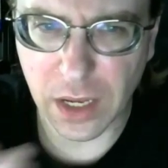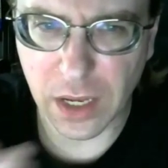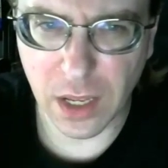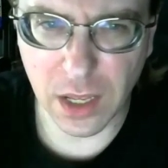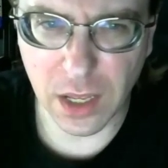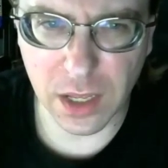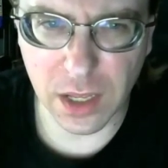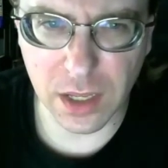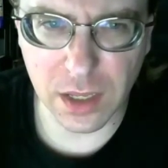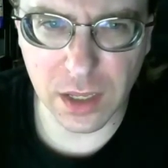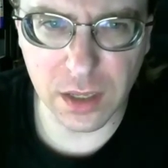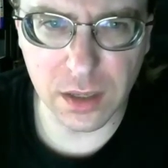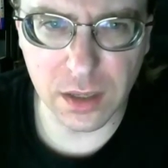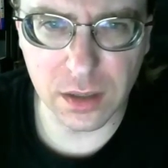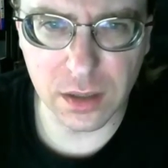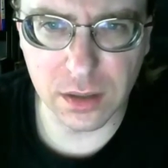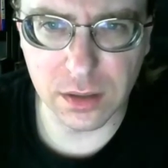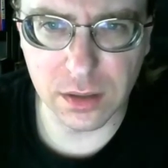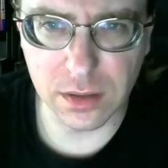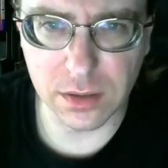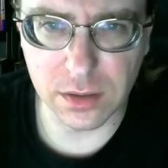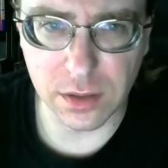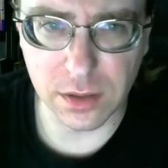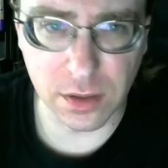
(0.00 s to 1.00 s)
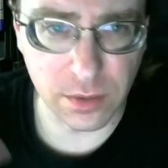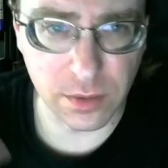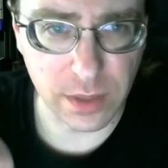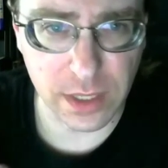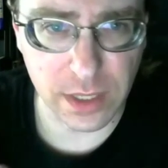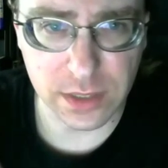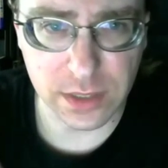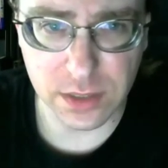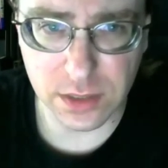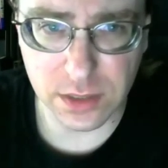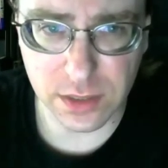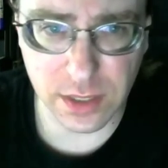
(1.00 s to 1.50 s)
Uh, you know, he
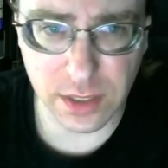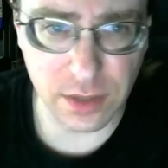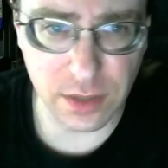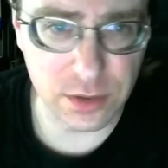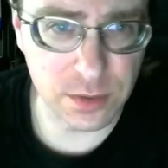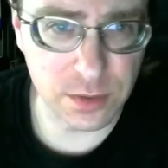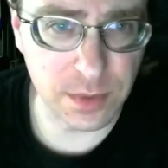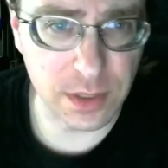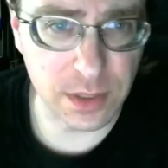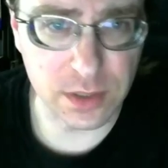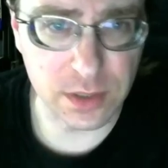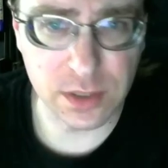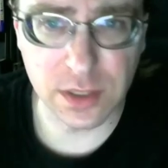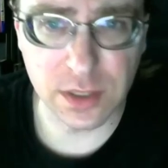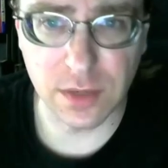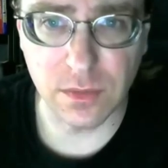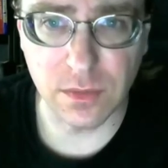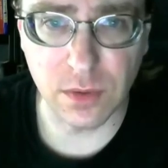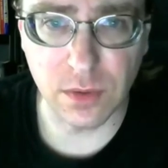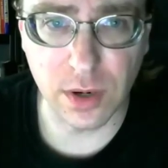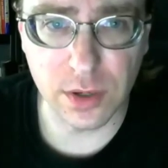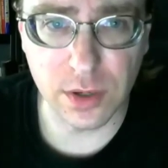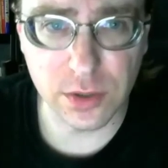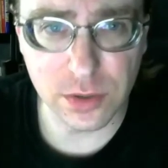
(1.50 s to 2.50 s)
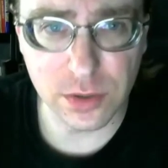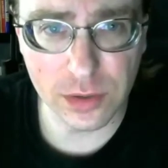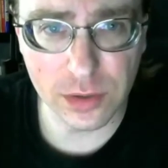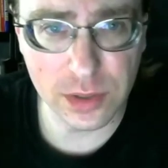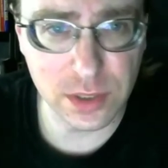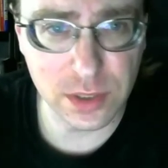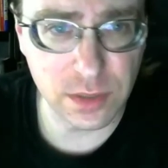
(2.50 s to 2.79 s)
has his doubts about Steve Rogers,